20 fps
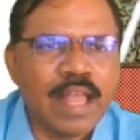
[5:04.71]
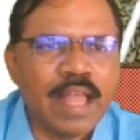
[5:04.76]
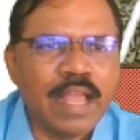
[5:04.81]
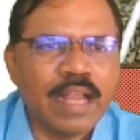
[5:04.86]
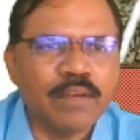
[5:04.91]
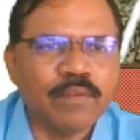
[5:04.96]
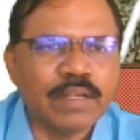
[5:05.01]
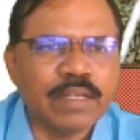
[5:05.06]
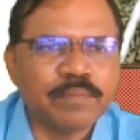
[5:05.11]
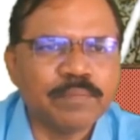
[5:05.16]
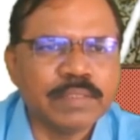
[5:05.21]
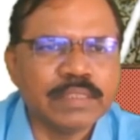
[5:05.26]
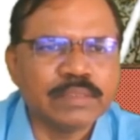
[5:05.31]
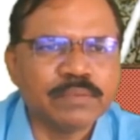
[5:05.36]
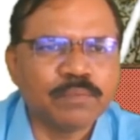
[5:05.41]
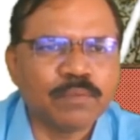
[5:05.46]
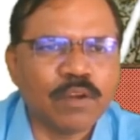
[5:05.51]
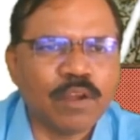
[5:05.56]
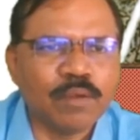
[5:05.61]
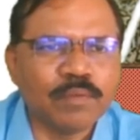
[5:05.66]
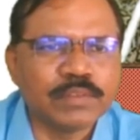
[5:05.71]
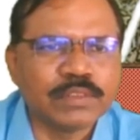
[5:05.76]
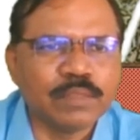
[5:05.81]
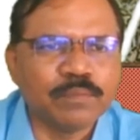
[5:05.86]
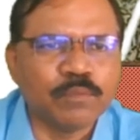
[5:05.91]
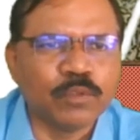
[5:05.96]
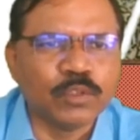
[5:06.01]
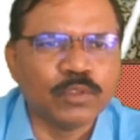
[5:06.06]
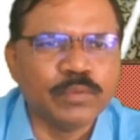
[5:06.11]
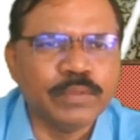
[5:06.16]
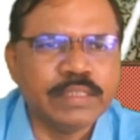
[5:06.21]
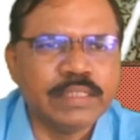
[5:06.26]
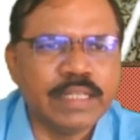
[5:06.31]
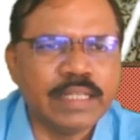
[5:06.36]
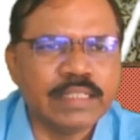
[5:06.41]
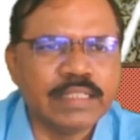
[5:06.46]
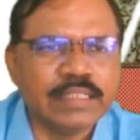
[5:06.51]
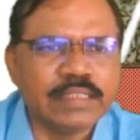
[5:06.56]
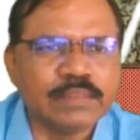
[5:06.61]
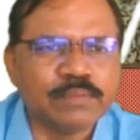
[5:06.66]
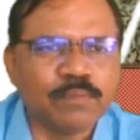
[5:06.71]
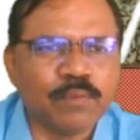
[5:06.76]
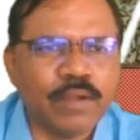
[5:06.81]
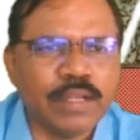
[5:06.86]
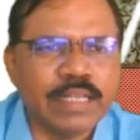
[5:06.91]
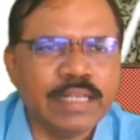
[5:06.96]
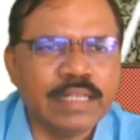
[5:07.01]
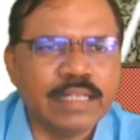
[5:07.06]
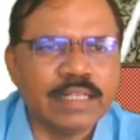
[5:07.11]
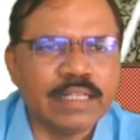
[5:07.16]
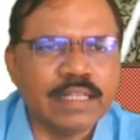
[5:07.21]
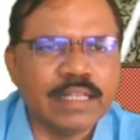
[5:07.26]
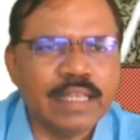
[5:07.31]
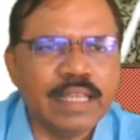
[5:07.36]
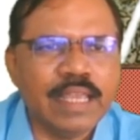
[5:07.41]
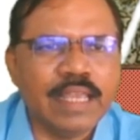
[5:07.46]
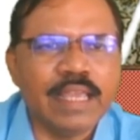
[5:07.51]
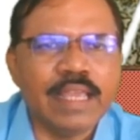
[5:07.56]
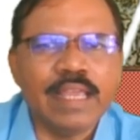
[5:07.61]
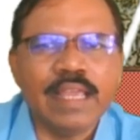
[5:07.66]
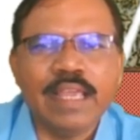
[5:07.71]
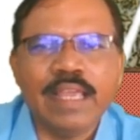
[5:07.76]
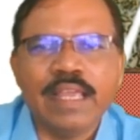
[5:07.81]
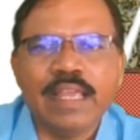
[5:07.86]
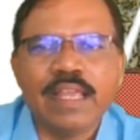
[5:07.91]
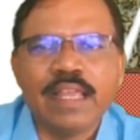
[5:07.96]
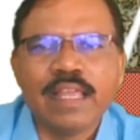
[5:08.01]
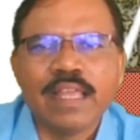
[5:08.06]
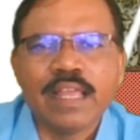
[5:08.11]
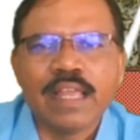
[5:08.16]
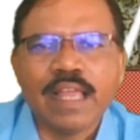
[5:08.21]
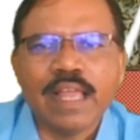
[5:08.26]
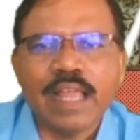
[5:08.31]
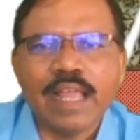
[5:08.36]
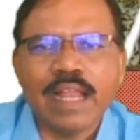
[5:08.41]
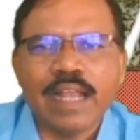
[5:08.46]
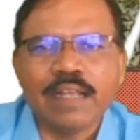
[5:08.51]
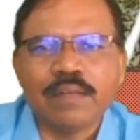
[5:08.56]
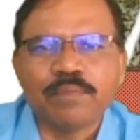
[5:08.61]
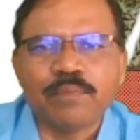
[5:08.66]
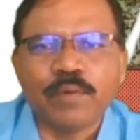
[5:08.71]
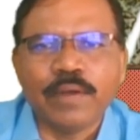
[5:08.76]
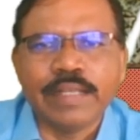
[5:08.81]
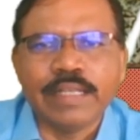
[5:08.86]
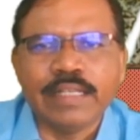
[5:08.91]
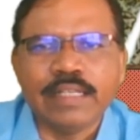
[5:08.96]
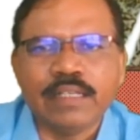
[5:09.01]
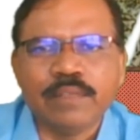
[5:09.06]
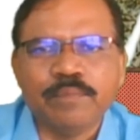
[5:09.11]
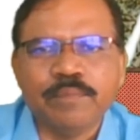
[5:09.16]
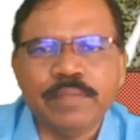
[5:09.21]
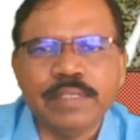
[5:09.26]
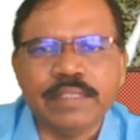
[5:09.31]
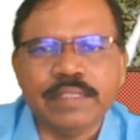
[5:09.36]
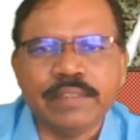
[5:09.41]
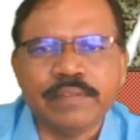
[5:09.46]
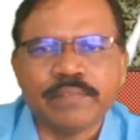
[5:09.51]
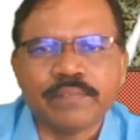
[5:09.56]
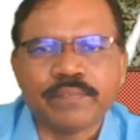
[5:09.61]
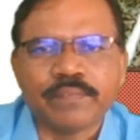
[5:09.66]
And what happens from, suppose we take this point A and point B.